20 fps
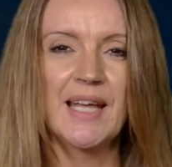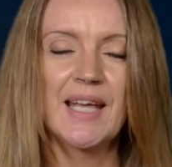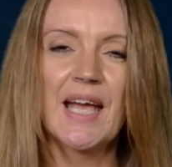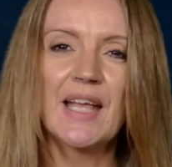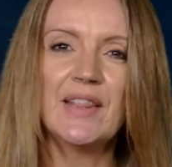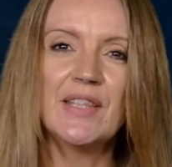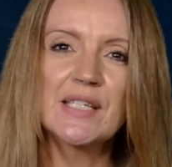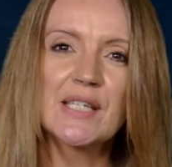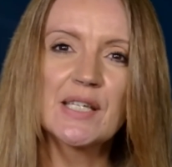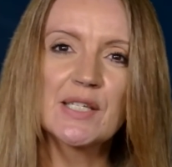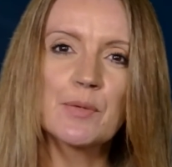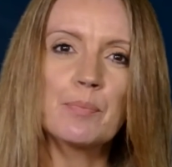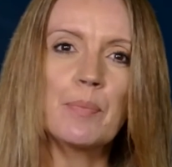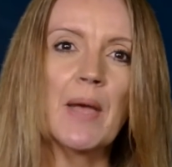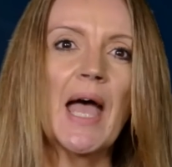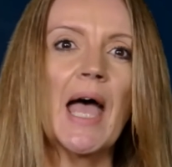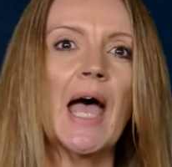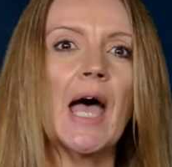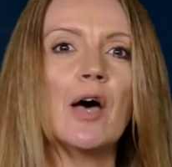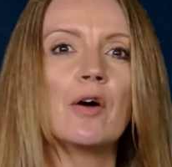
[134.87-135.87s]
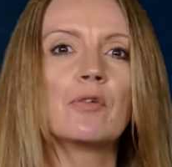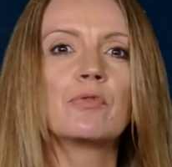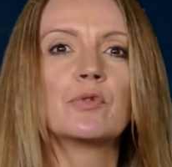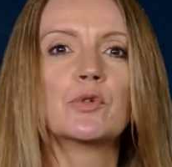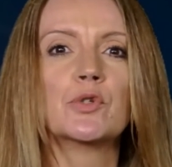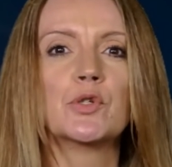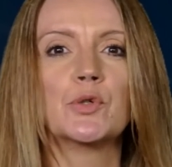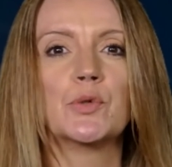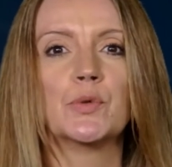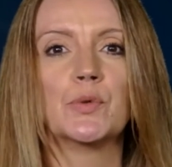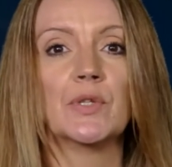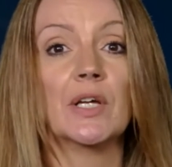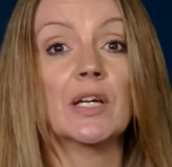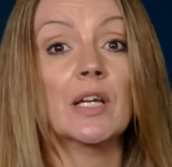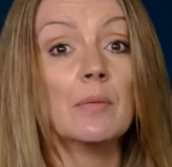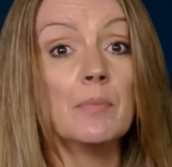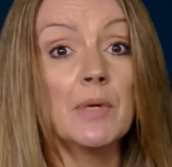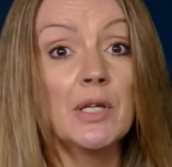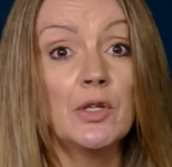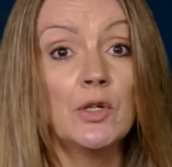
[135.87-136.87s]
And this is a powerful tool that
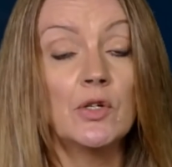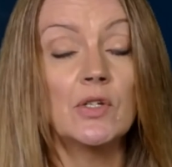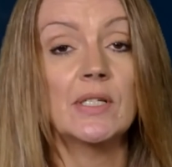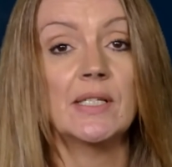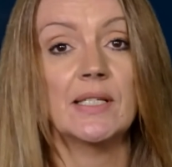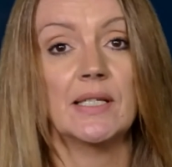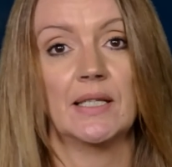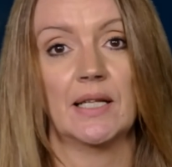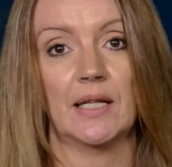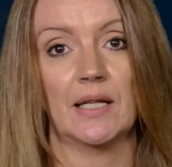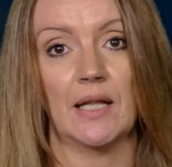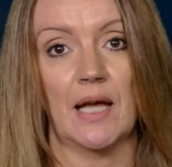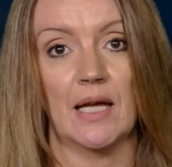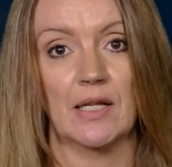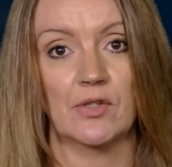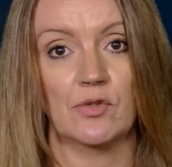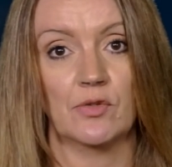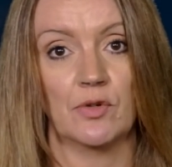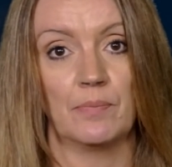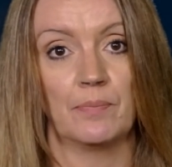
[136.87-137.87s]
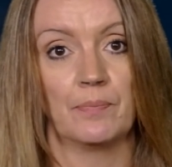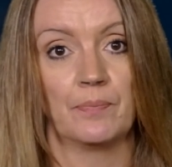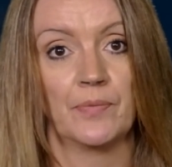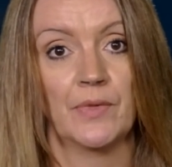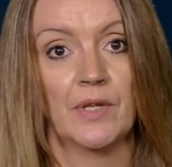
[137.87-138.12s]
can be used in the classroom,